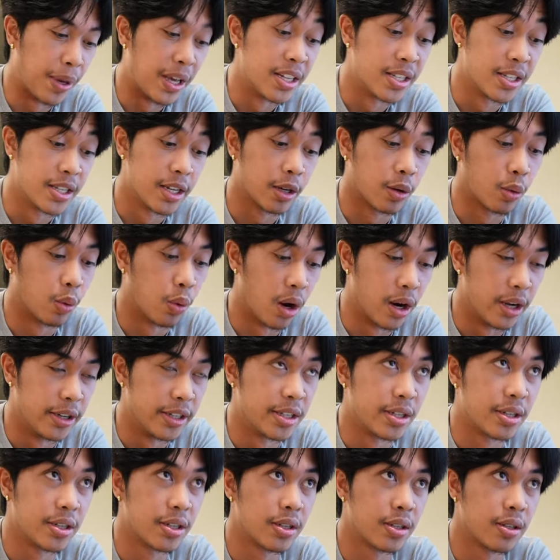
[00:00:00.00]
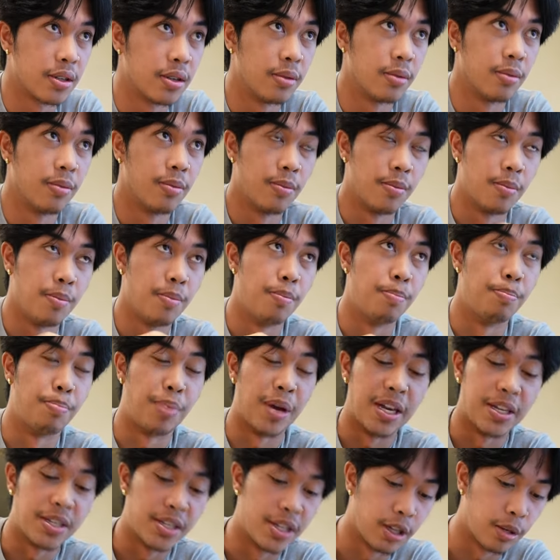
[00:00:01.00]
basic rice,
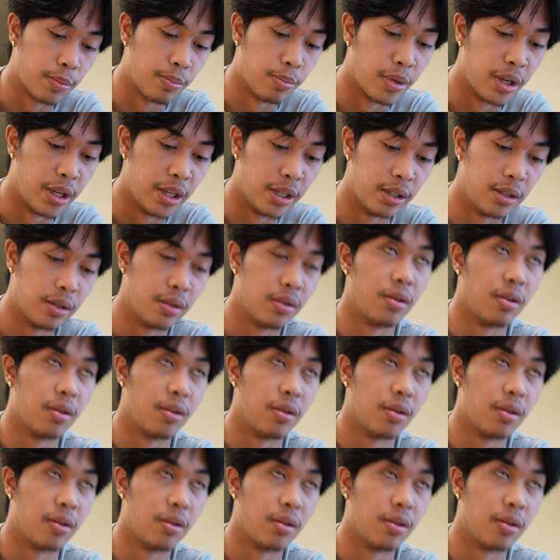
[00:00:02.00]
basic meat,